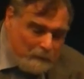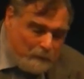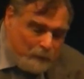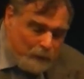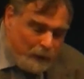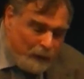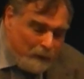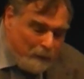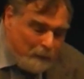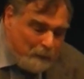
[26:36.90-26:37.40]

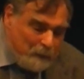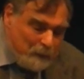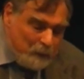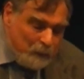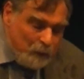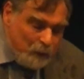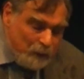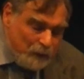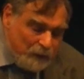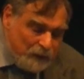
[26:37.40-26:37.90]
Probably
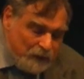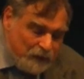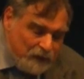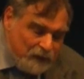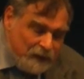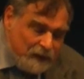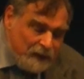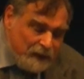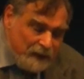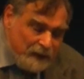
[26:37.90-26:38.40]
would have
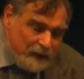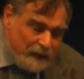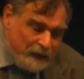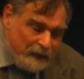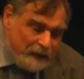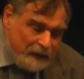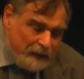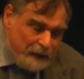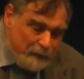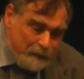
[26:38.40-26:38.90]
succeeded had
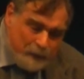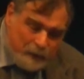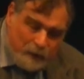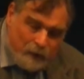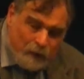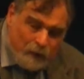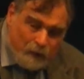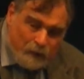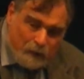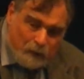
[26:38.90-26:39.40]
he not been
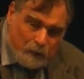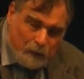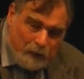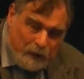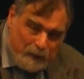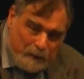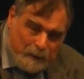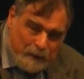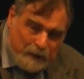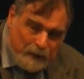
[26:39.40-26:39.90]
called
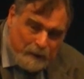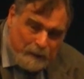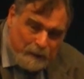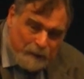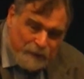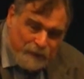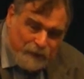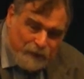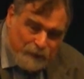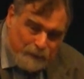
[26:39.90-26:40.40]
away to become
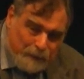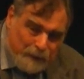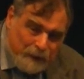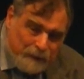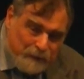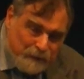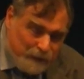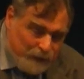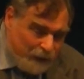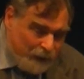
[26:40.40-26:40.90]
the first
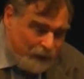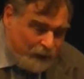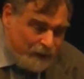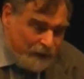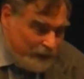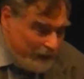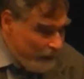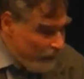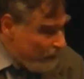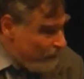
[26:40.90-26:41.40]
patriarch,
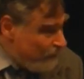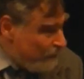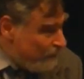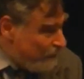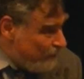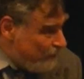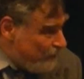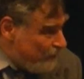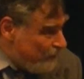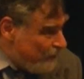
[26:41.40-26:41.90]
and then
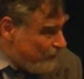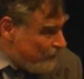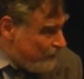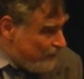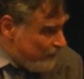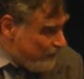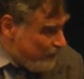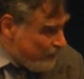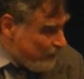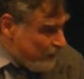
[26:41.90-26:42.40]

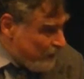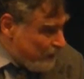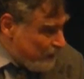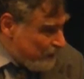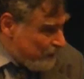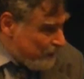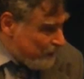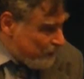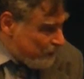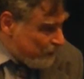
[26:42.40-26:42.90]
in
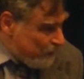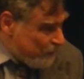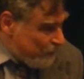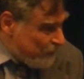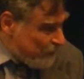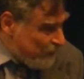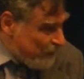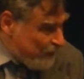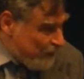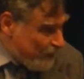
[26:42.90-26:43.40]

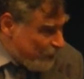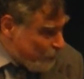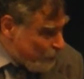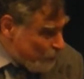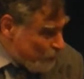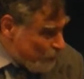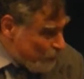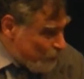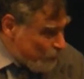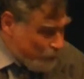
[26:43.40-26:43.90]
1917 in the
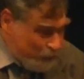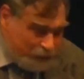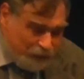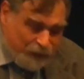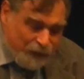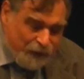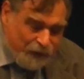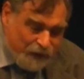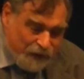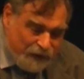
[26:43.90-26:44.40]
restored
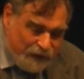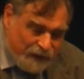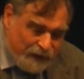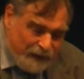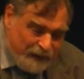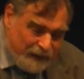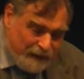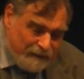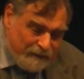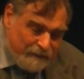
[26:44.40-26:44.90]
church, and
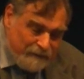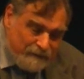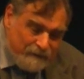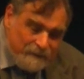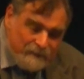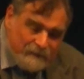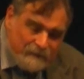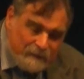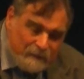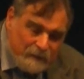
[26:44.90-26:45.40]
then
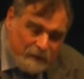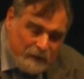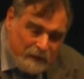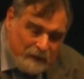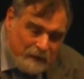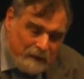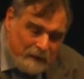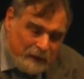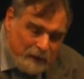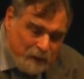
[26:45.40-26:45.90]

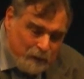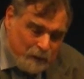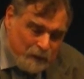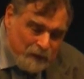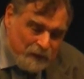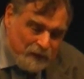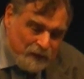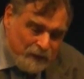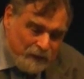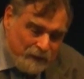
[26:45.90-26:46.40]
as a
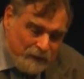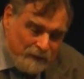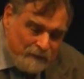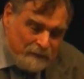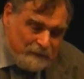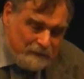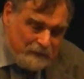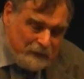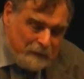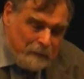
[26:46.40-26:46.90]
result,
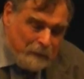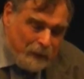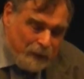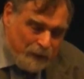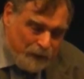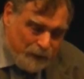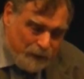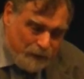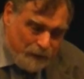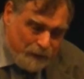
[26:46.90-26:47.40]
a
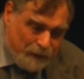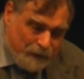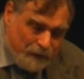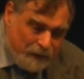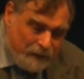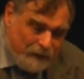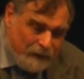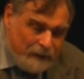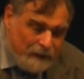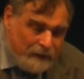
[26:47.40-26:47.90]
martyr of the
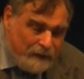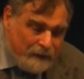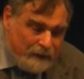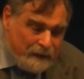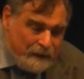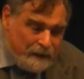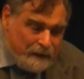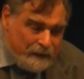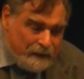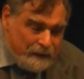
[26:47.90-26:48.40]

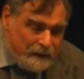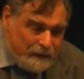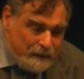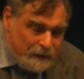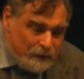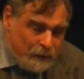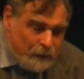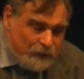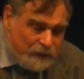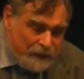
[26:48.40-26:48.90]

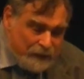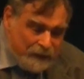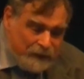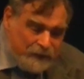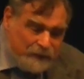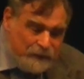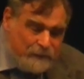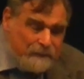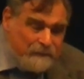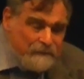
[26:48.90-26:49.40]
Soviets.